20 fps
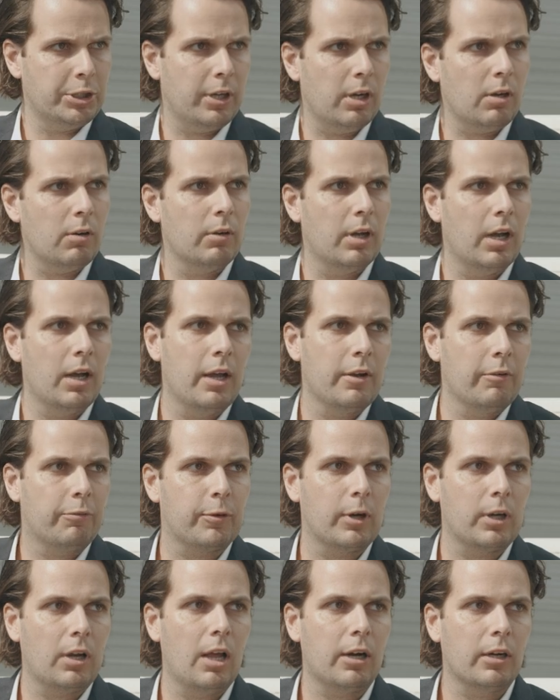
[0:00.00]
show, uh, the
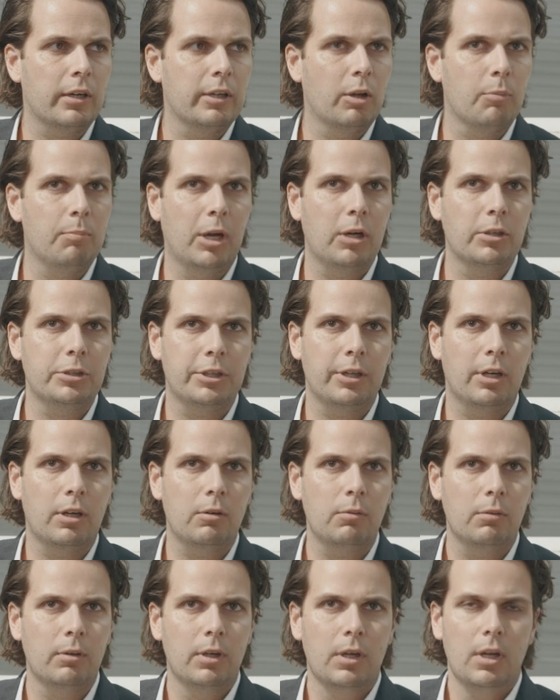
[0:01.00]
Fort Lauderdale Boat
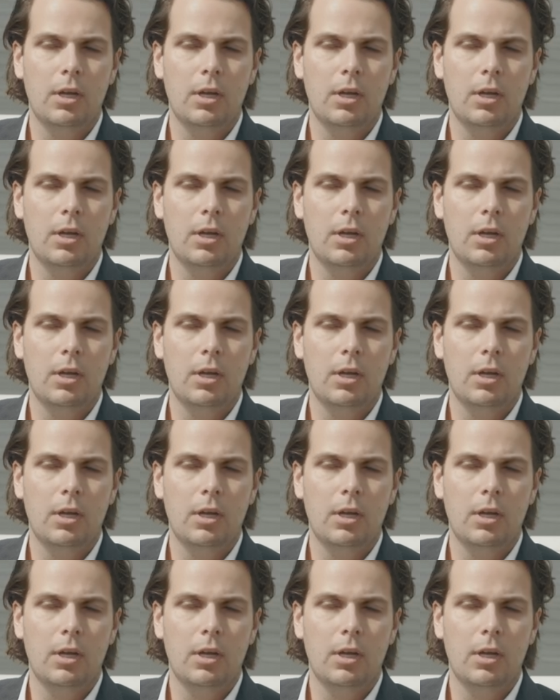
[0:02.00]
Show.